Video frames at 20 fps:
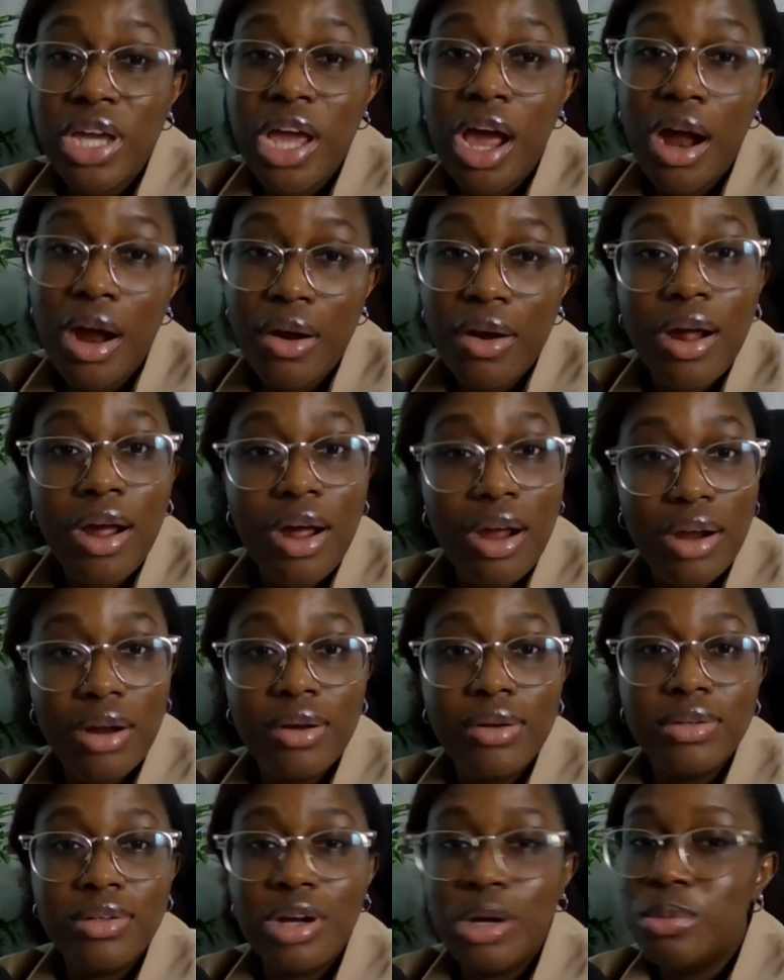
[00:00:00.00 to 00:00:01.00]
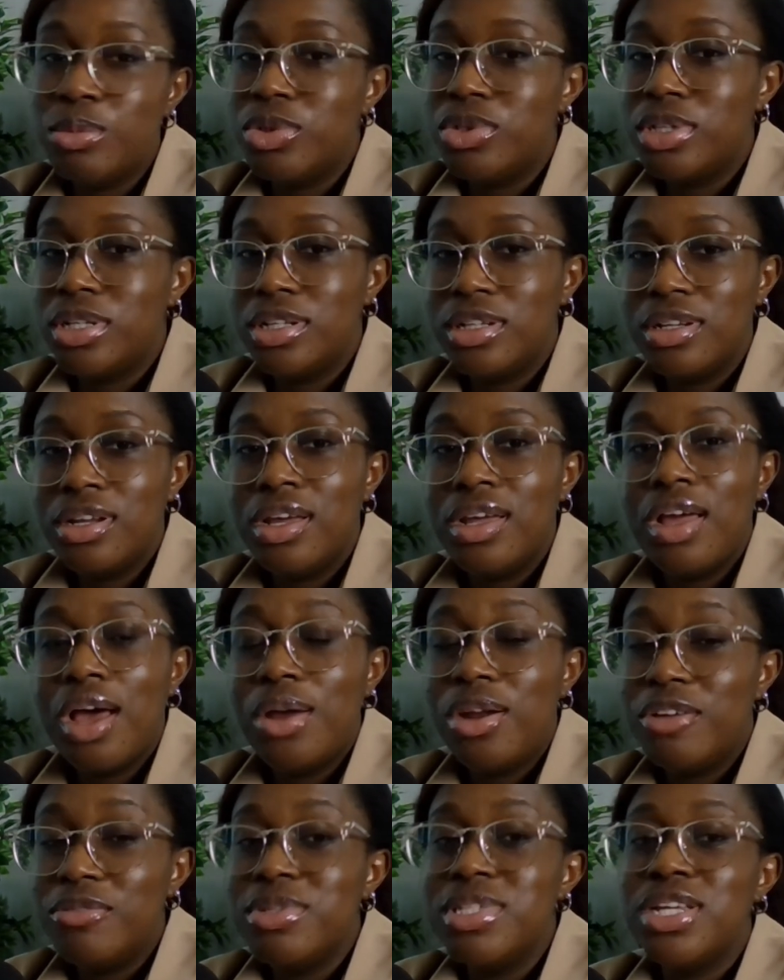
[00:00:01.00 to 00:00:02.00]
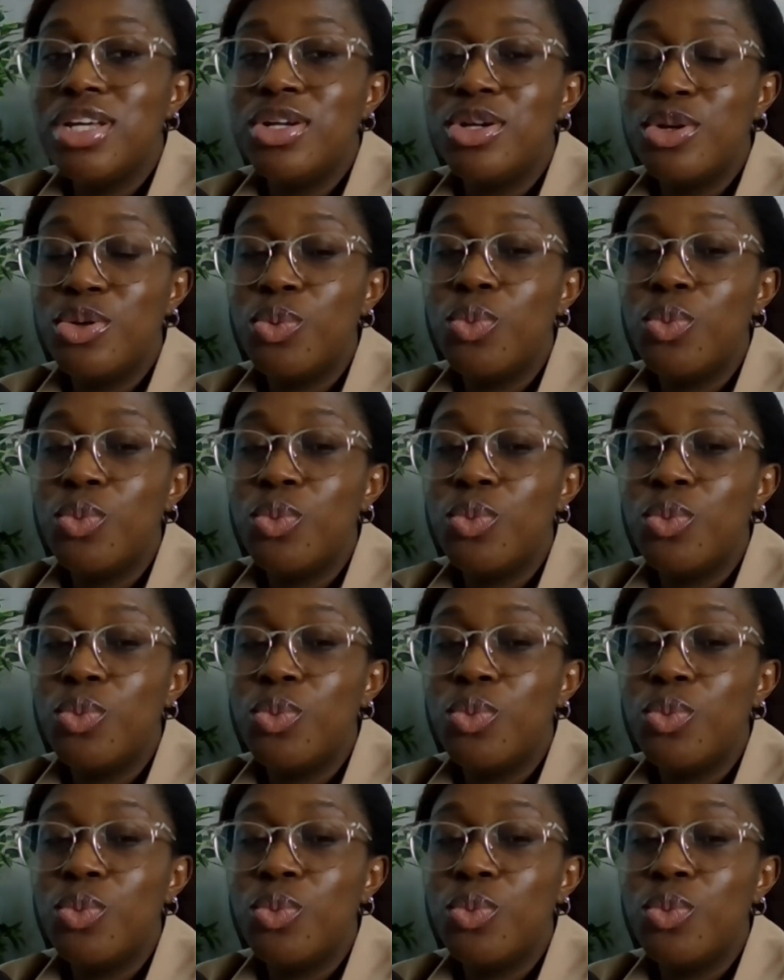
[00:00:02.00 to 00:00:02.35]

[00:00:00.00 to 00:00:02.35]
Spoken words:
RR. Come on, I'd have missed out on